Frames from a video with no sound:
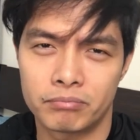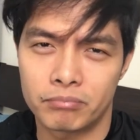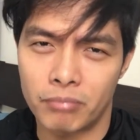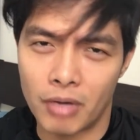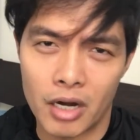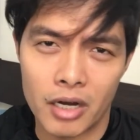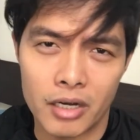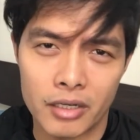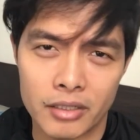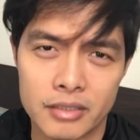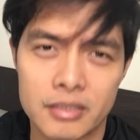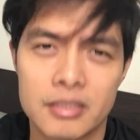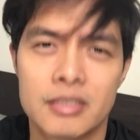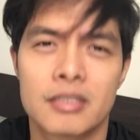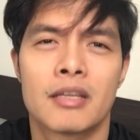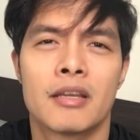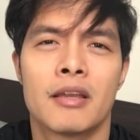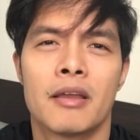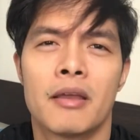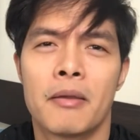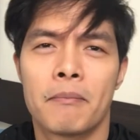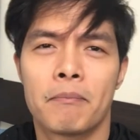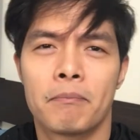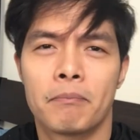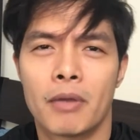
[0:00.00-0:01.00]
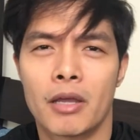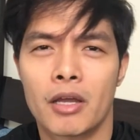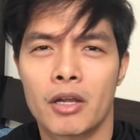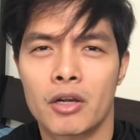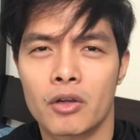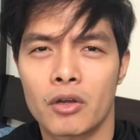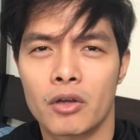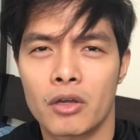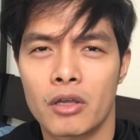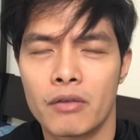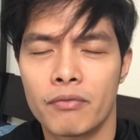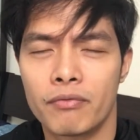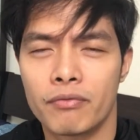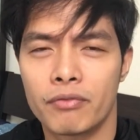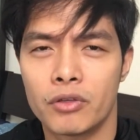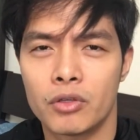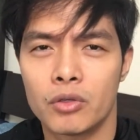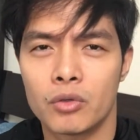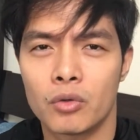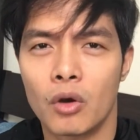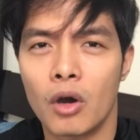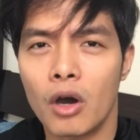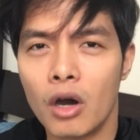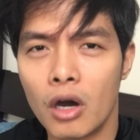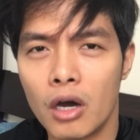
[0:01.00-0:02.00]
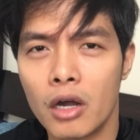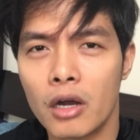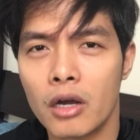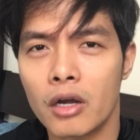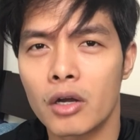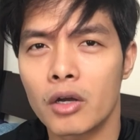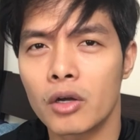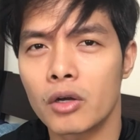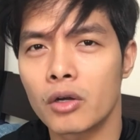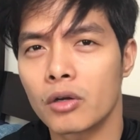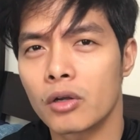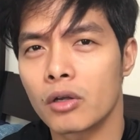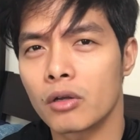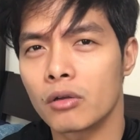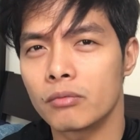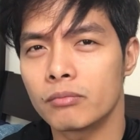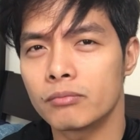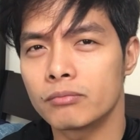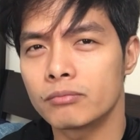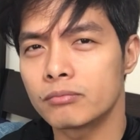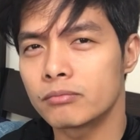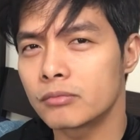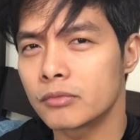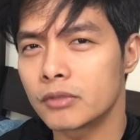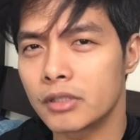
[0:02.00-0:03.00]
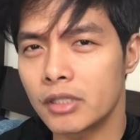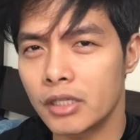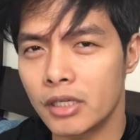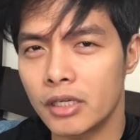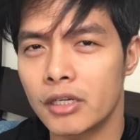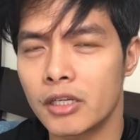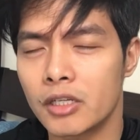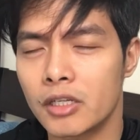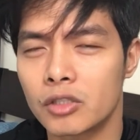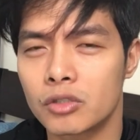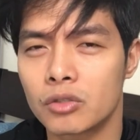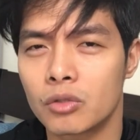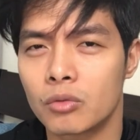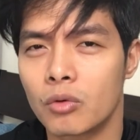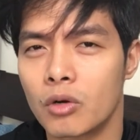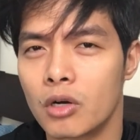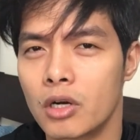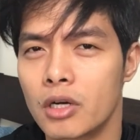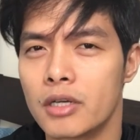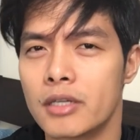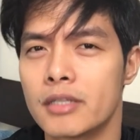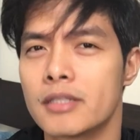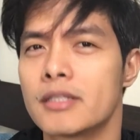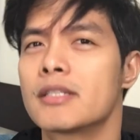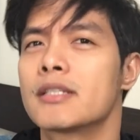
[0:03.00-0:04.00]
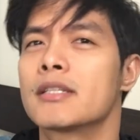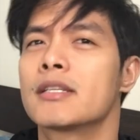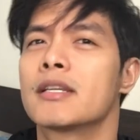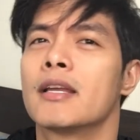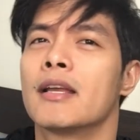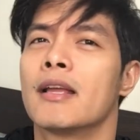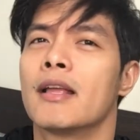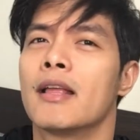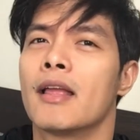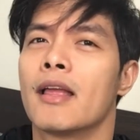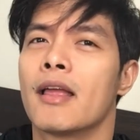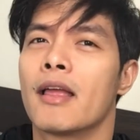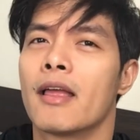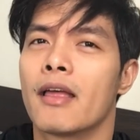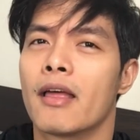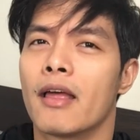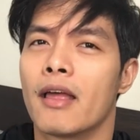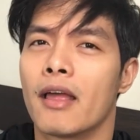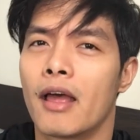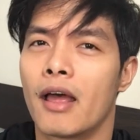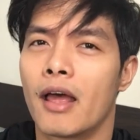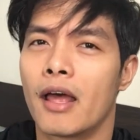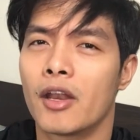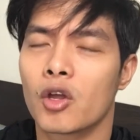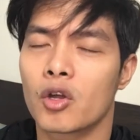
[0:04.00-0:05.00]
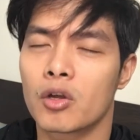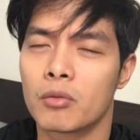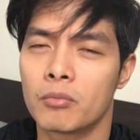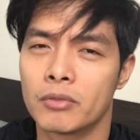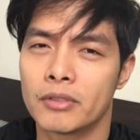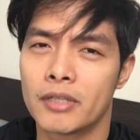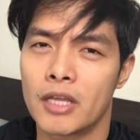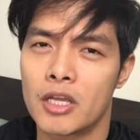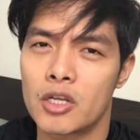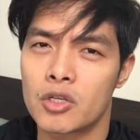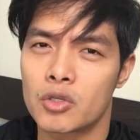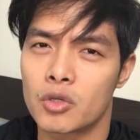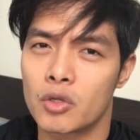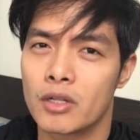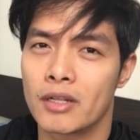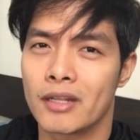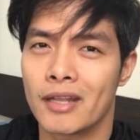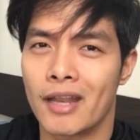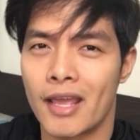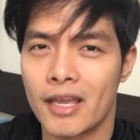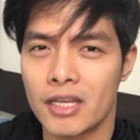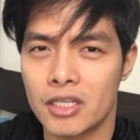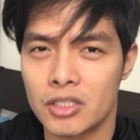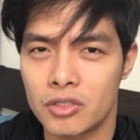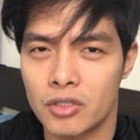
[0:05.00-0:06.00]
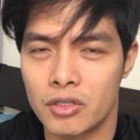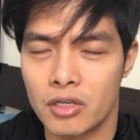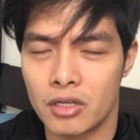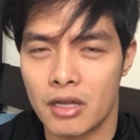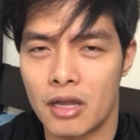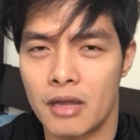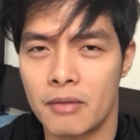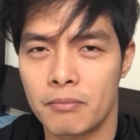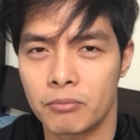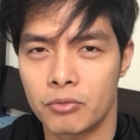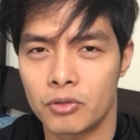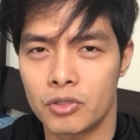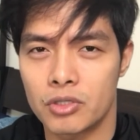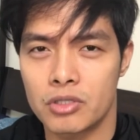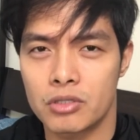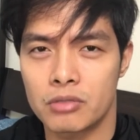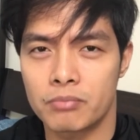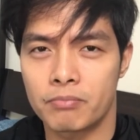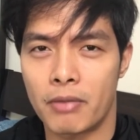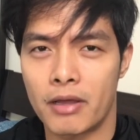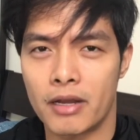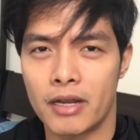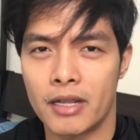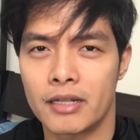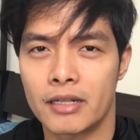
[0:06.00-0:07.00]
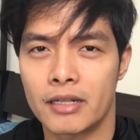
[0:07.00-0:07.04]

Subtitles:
parks, pero if you are gearing towards an accommodation next to the campus para